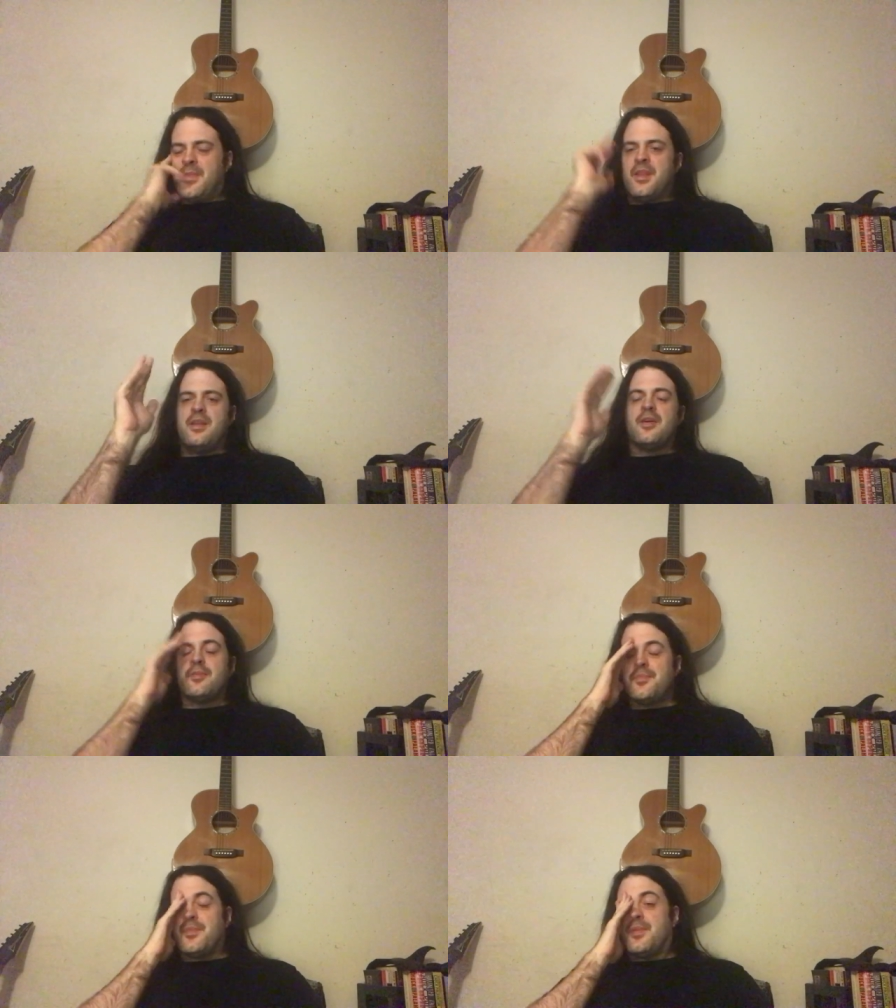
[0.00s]
You know,
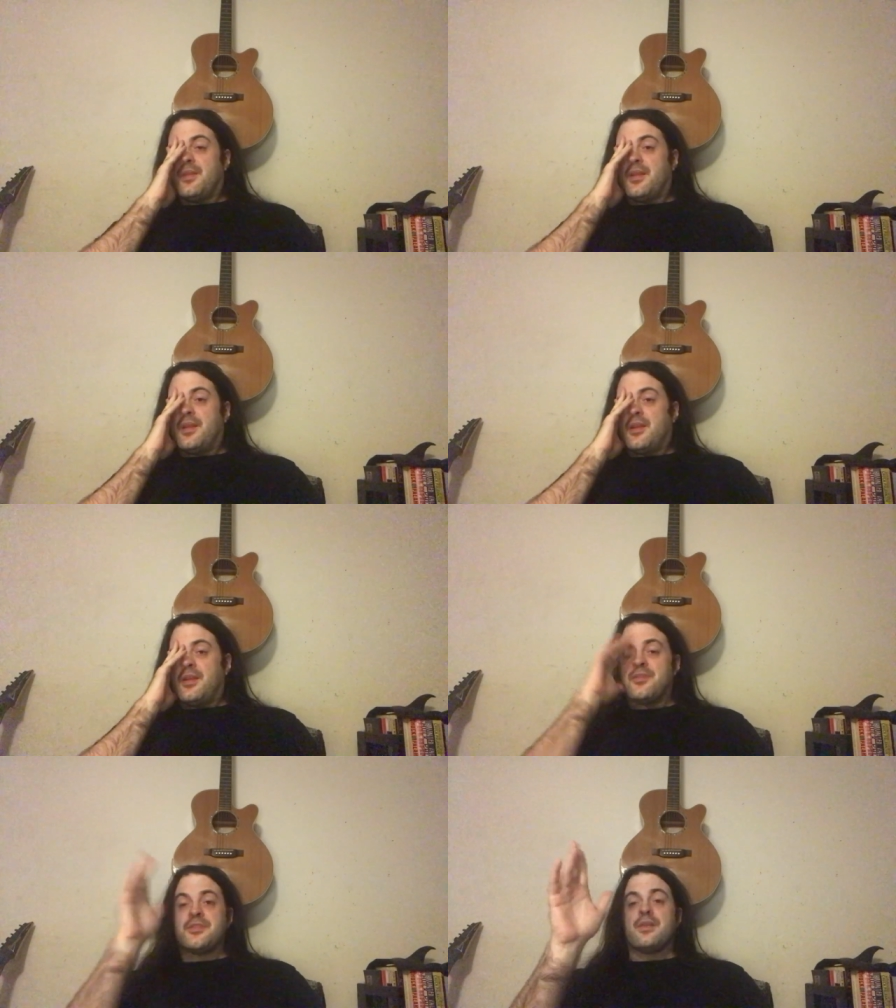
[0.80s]

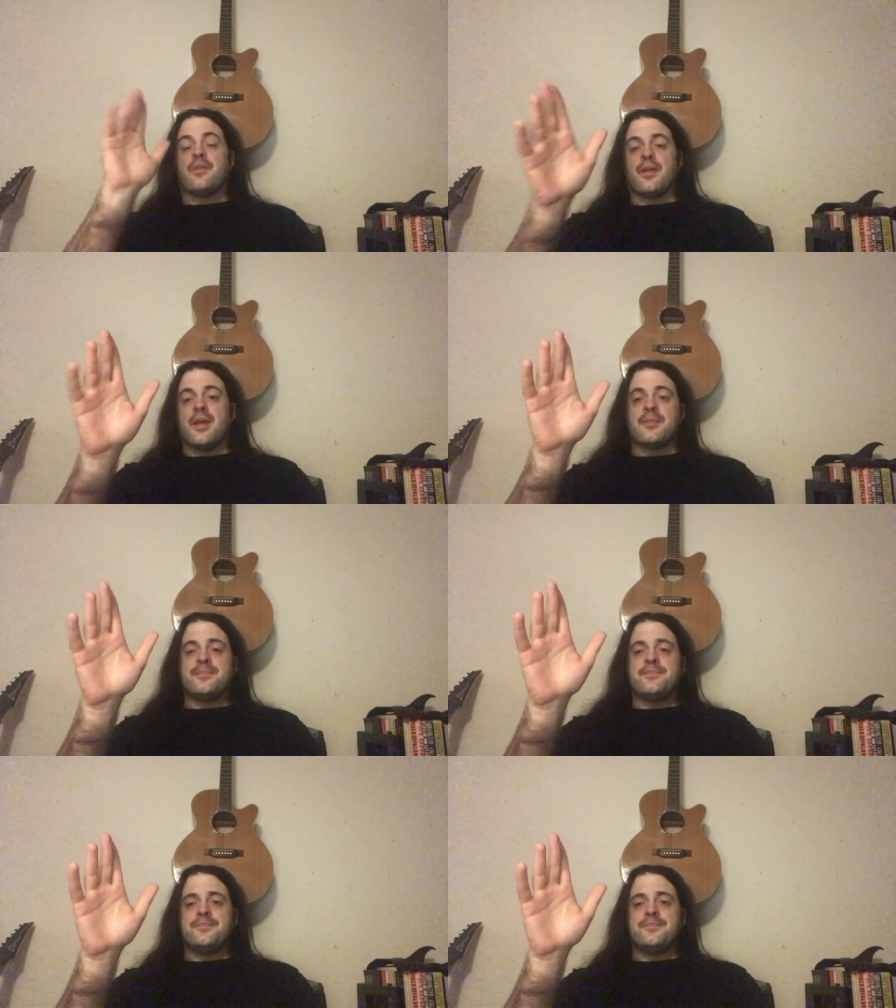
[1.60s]
here's the thing.